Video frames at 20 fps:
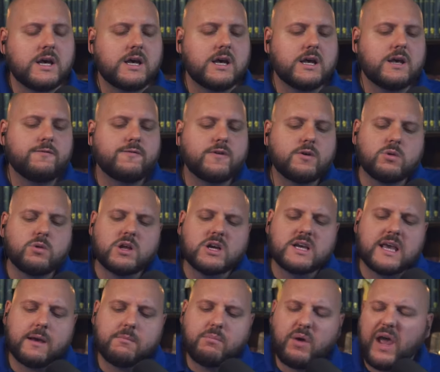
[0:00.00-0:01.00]
If you look
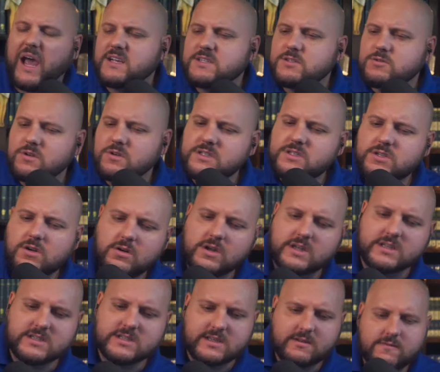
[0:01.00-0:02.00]
at Pastor
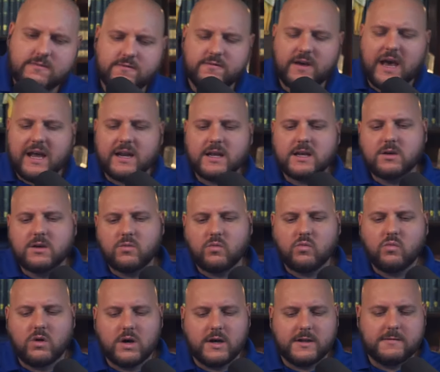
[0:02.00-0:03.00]
Aeternus in Vatican
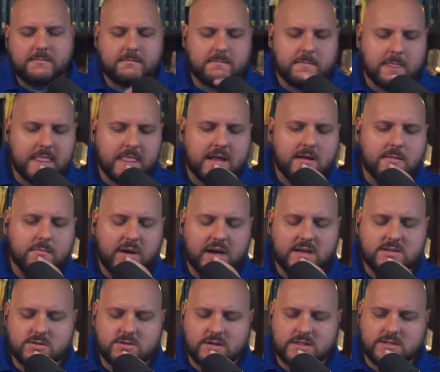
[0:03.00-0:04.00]
I,
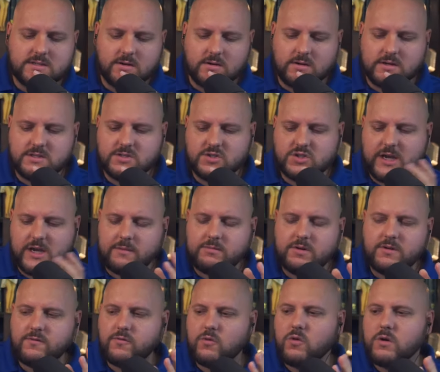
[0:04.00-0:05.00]
Pastor Aeternus, chapter
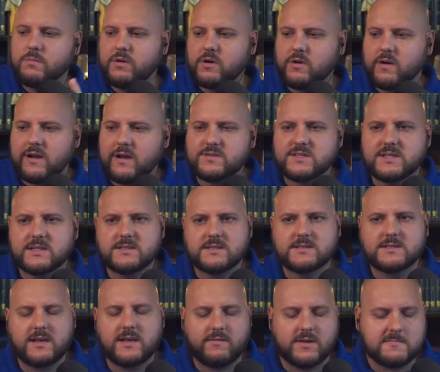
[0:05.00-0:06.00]
4, paragraph 6 and
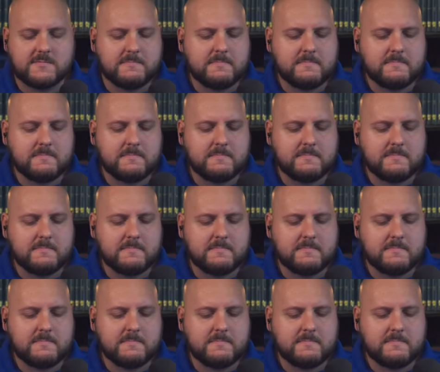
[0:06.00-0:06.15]
7,